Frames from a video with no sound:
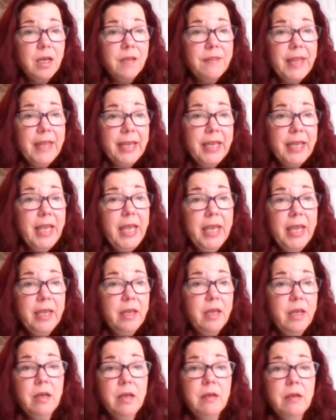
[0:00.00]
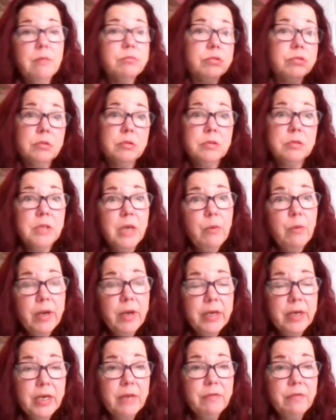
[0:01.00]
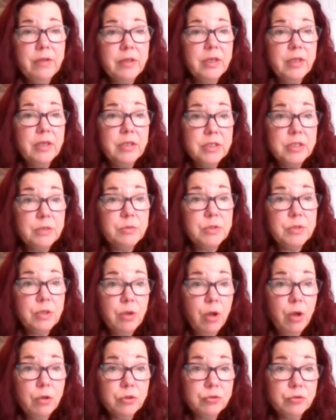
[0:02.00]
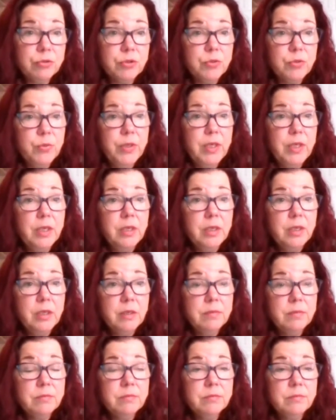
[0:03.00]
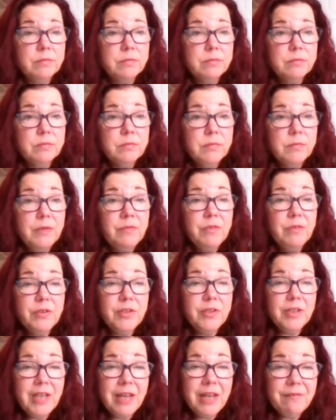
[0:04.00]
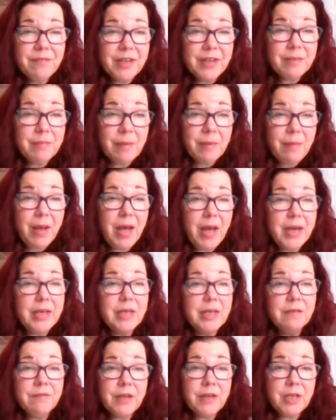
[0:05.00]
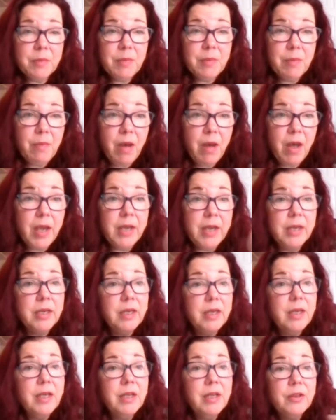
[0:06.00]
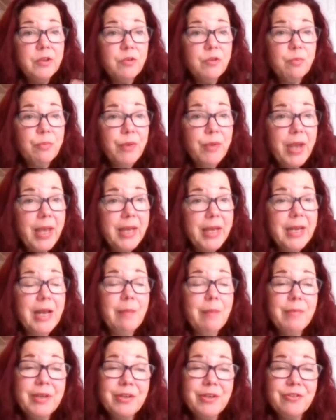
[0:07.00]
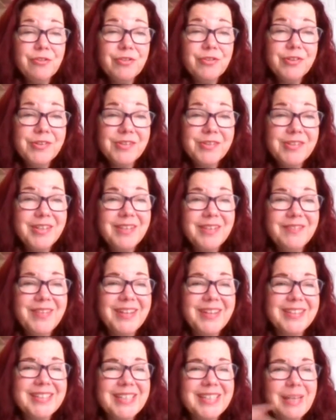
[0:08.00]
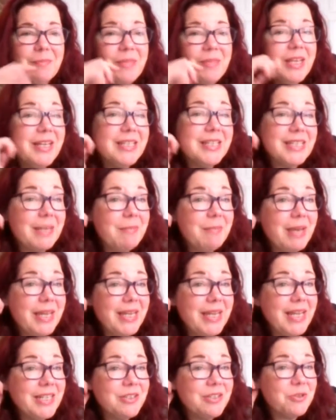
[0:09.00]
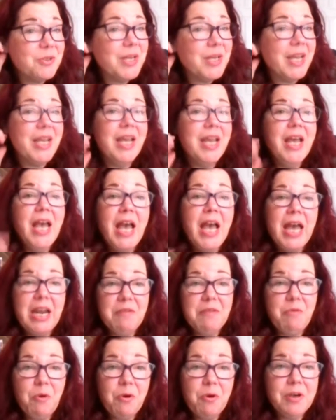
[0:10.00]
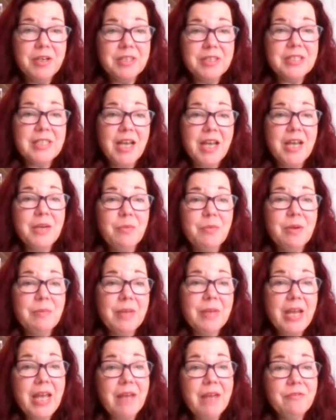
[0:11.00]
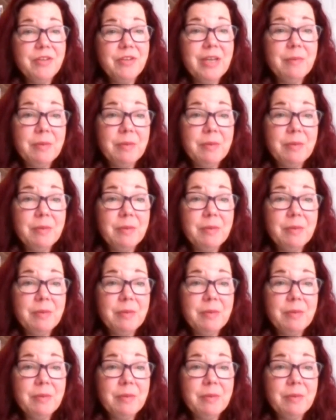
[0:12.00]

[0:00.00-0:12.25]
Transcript: That cake, I wanted everything because it was ultra sweet. Even though it didn't affect my body, it affected my mind. This bread, I'm interested to see about the same thing, because I made it yesterday, and I've already decided what I'm going to have today.